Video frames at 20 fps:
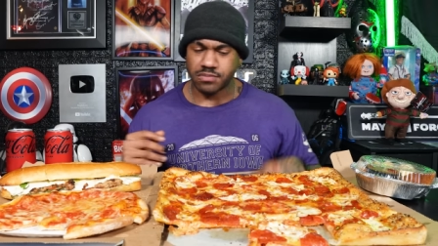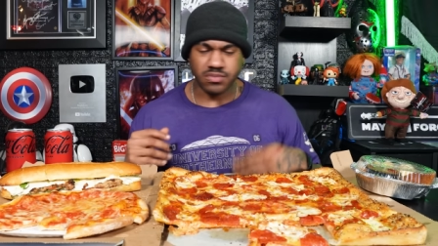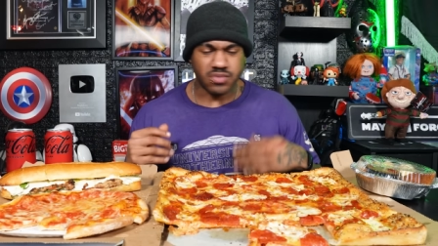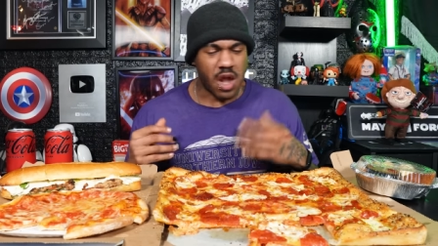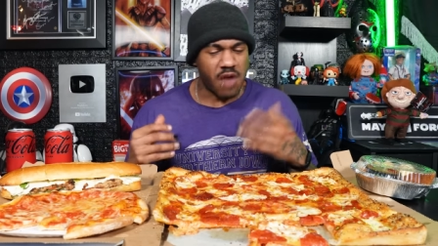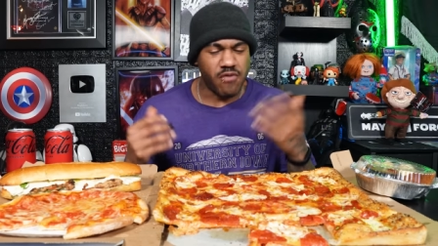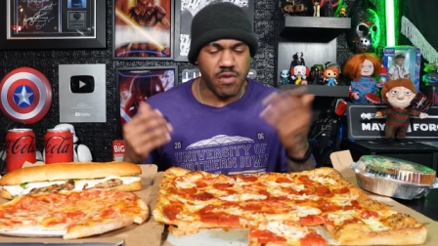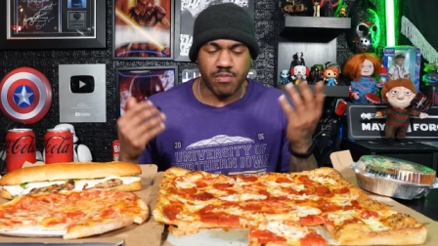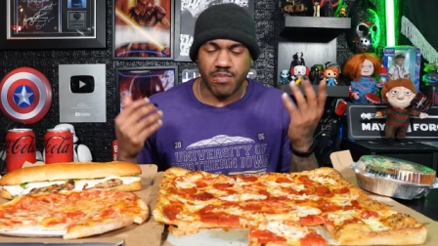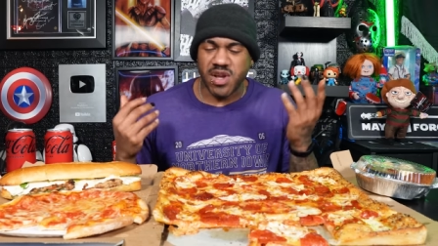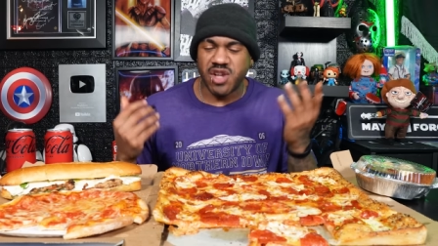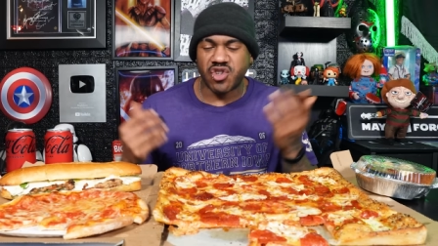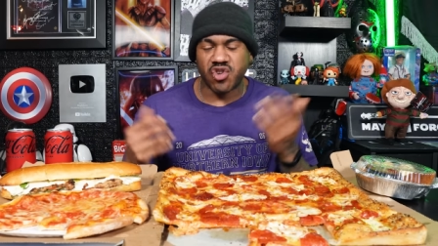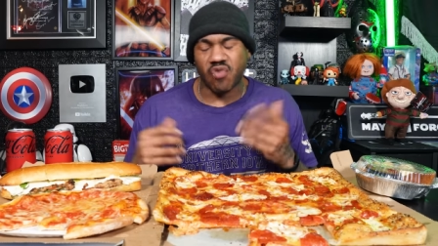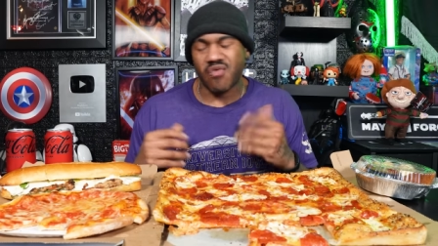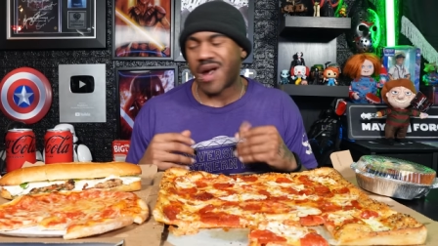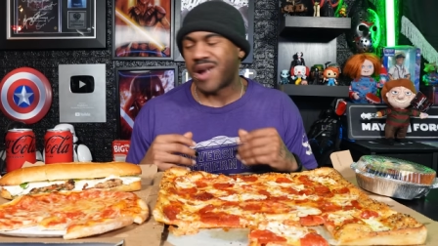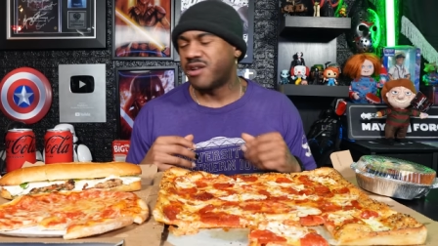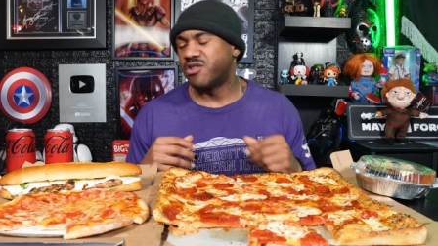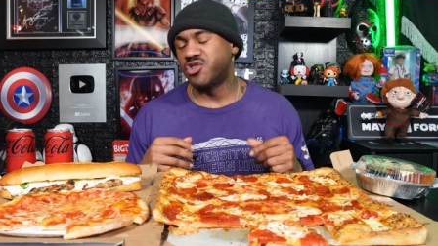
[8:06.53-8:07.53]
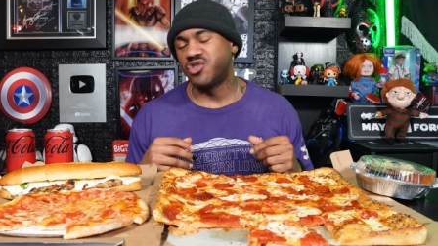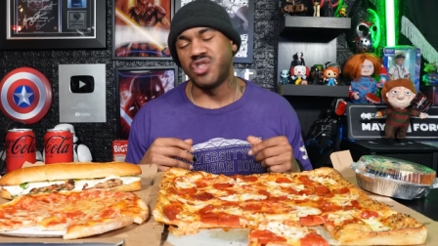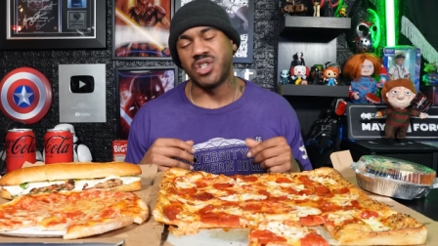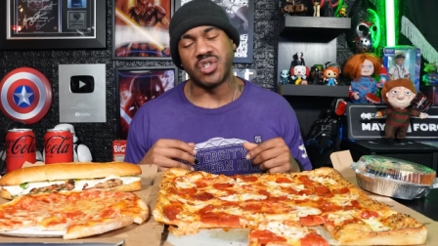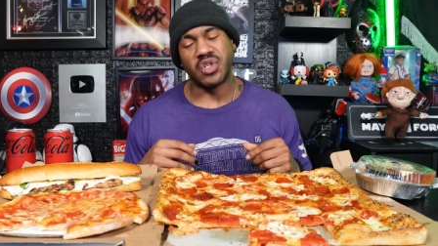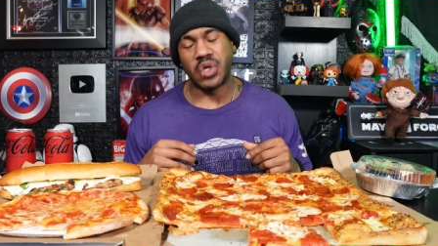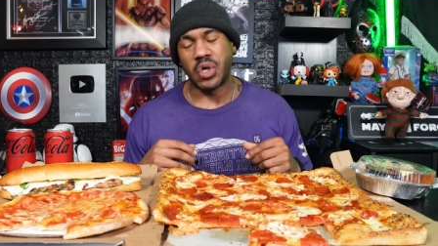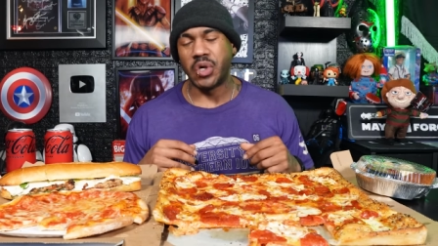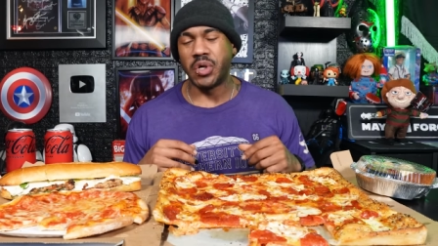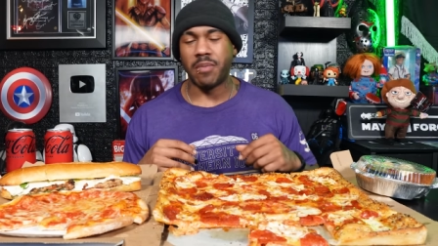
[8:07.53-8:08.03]
Every pizza around here is
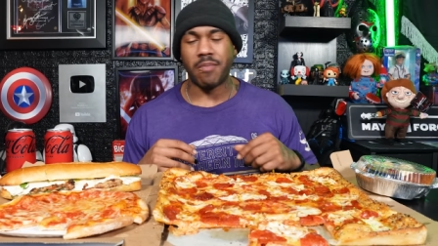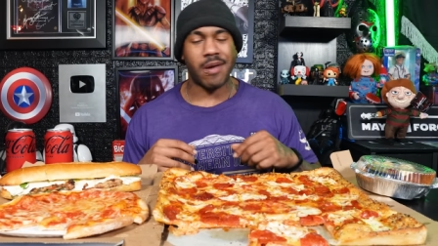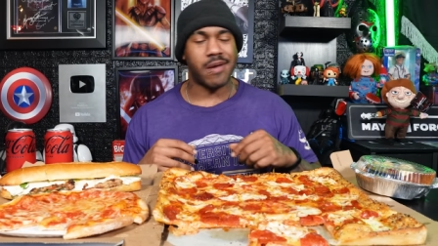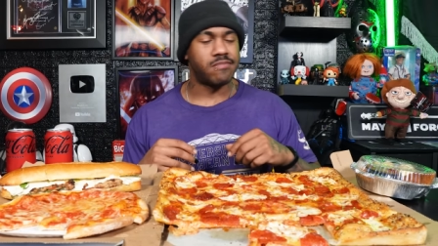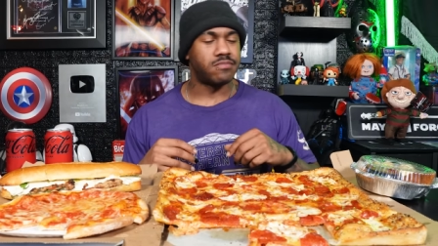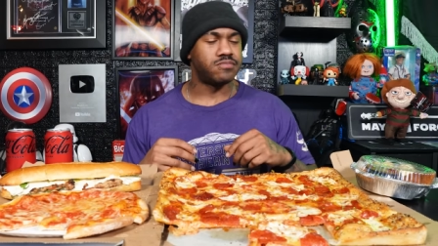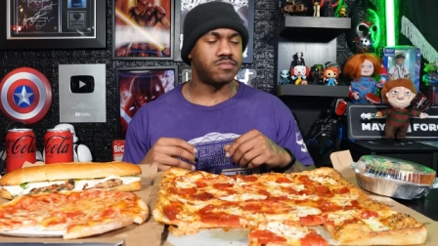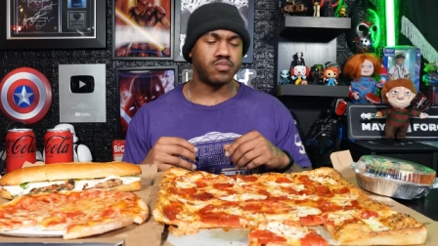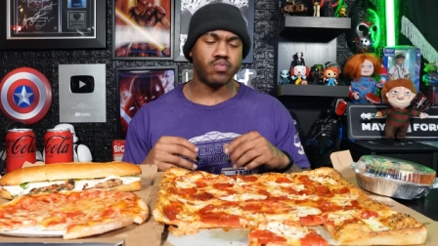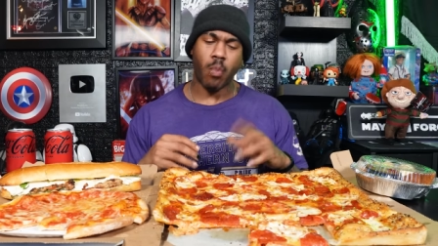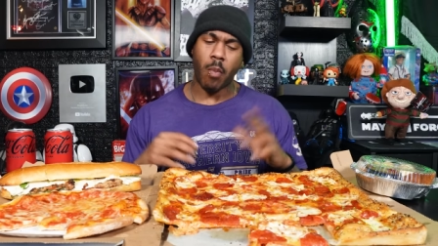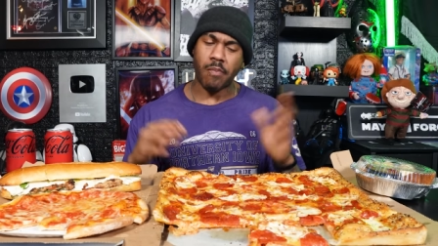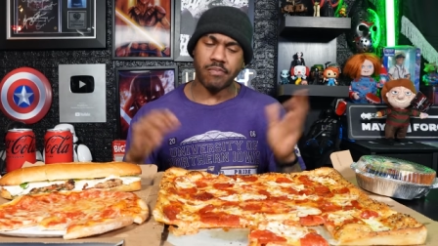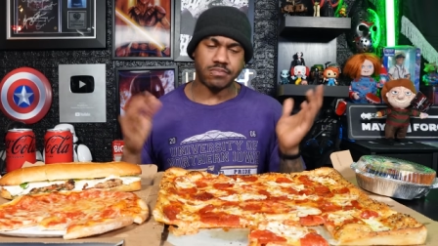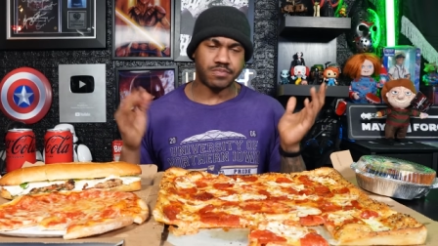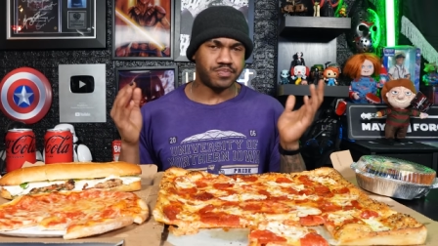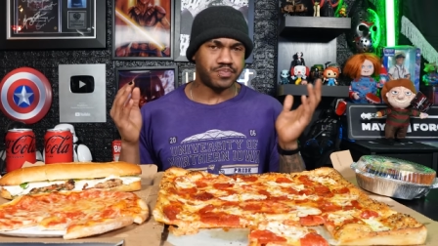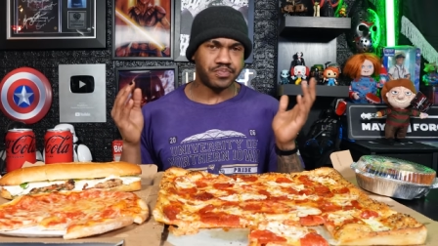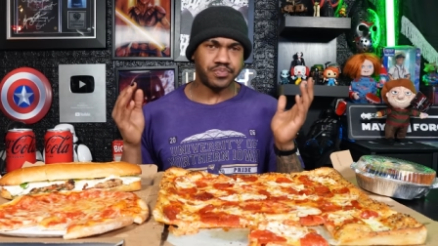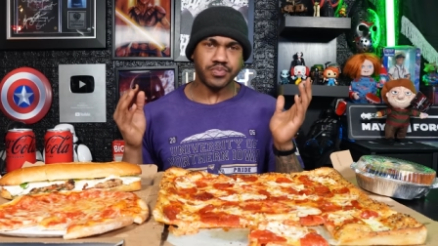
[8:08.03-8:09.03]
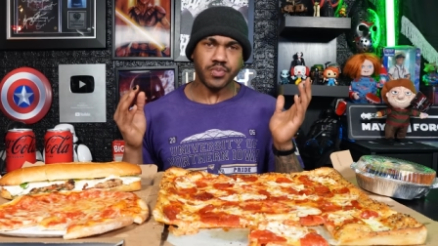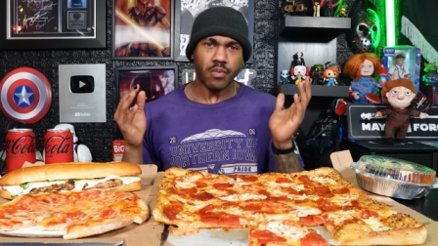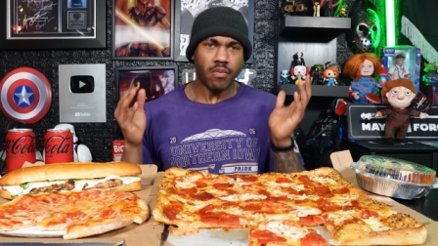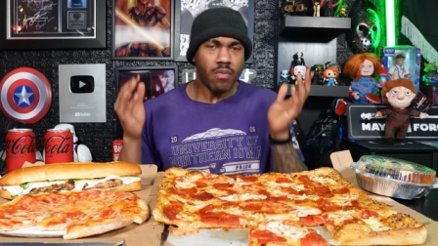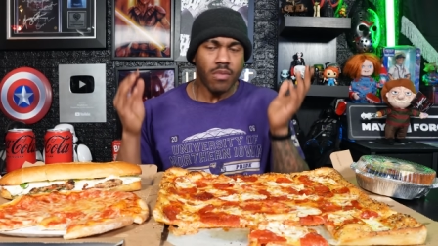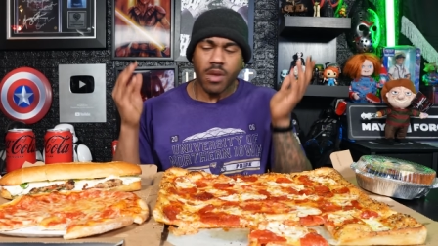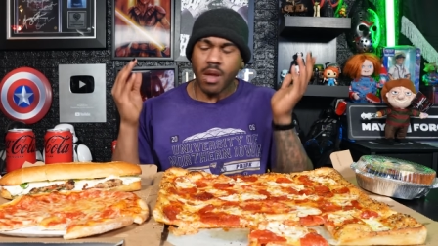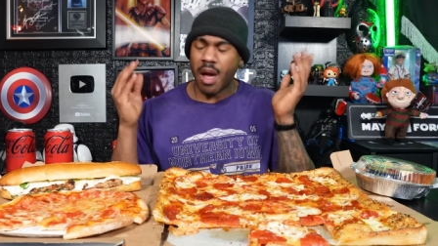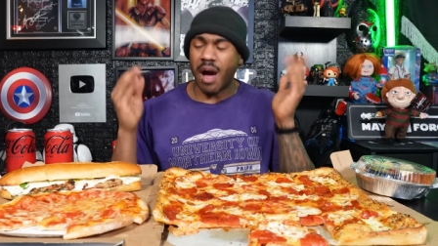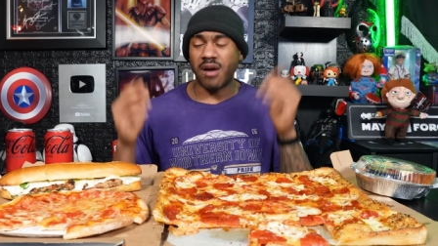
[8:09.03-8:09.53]
just good, man. I